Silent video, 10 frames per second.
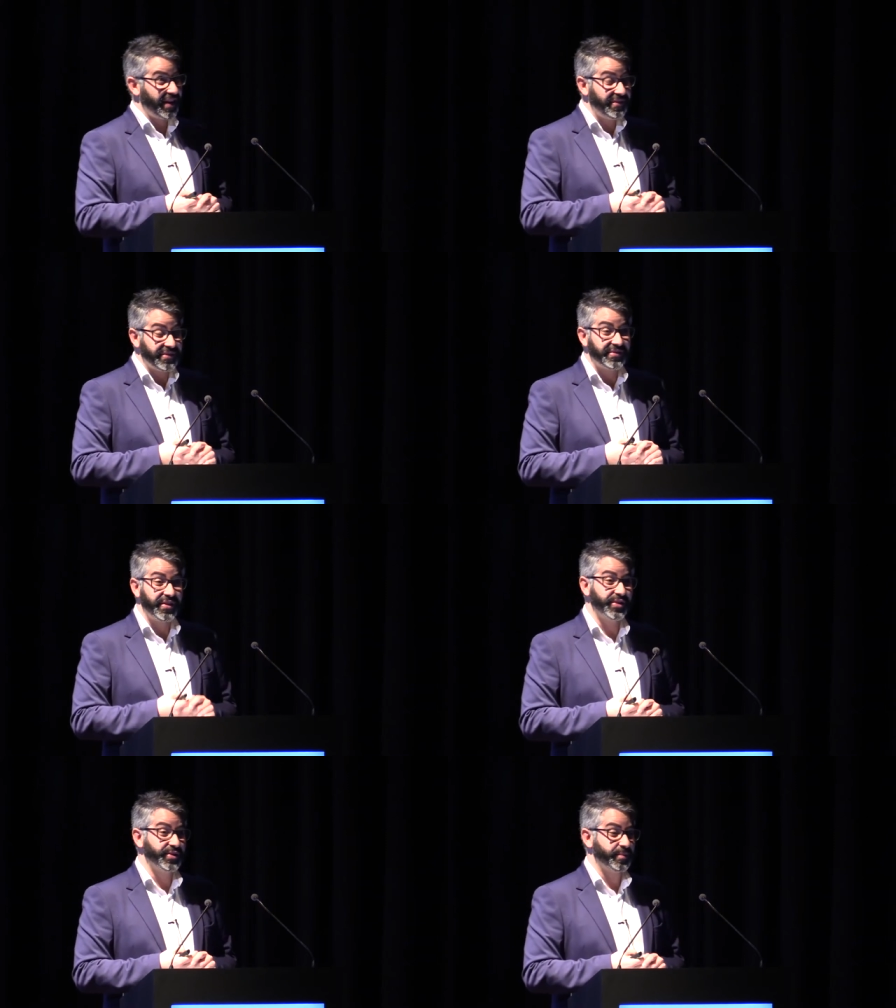have a
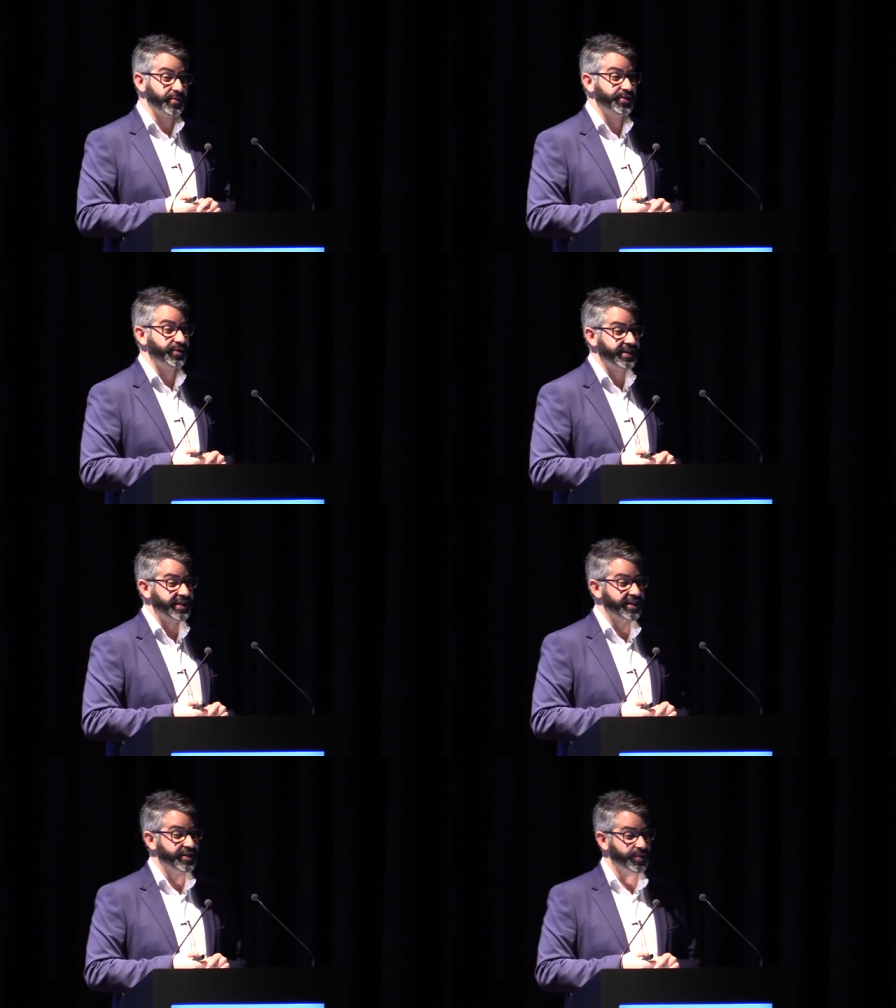very good
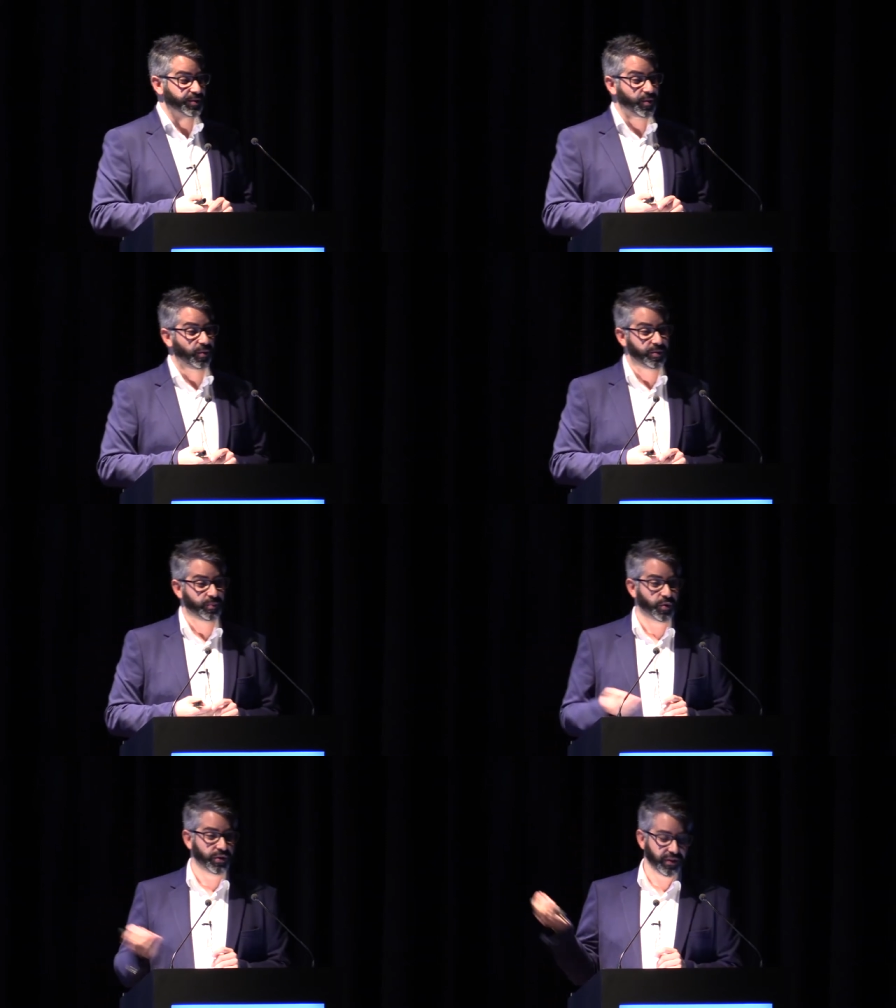opportunity to go on
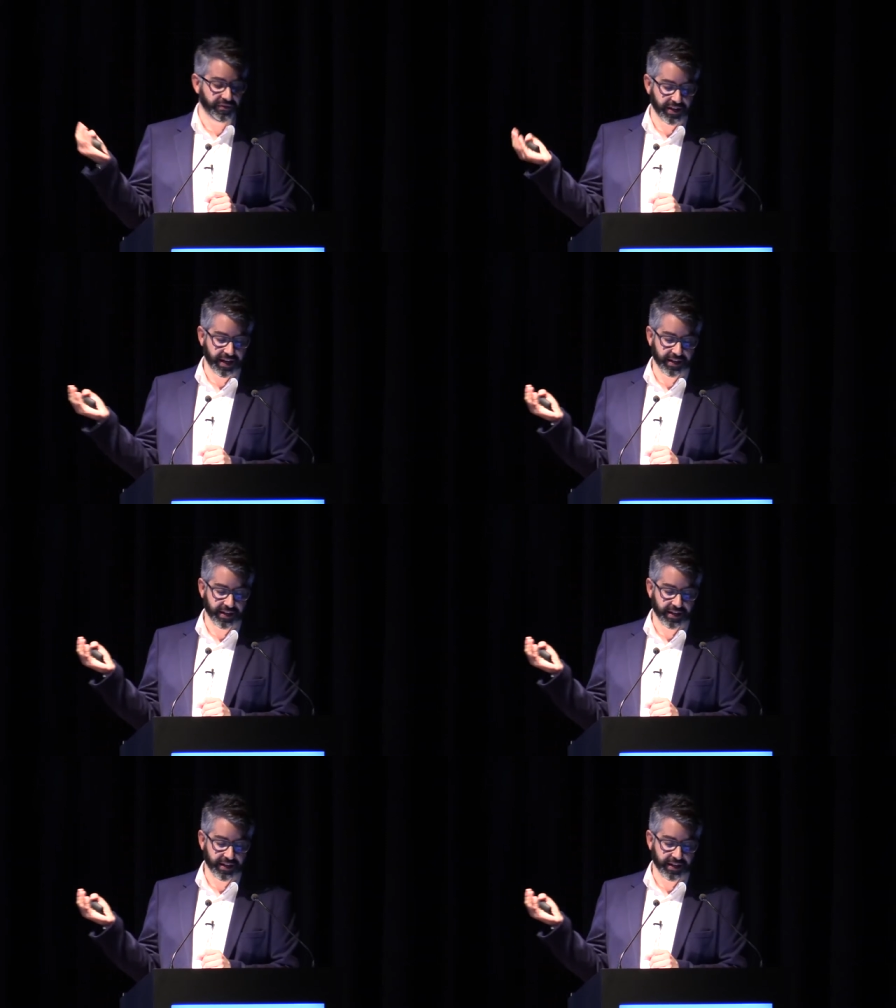board of the